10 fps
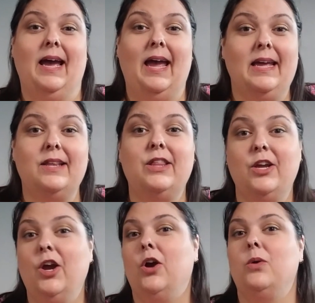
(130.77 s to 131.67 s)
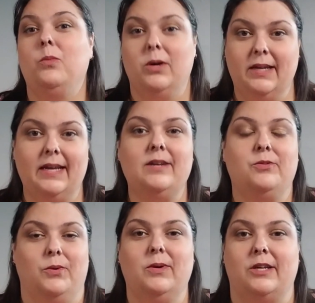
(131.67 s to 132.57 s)
and they are working
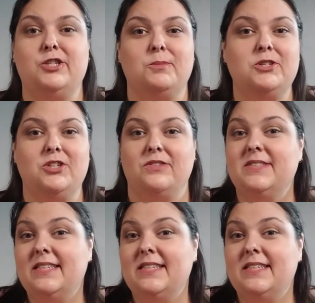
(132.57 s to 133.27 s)
through customer service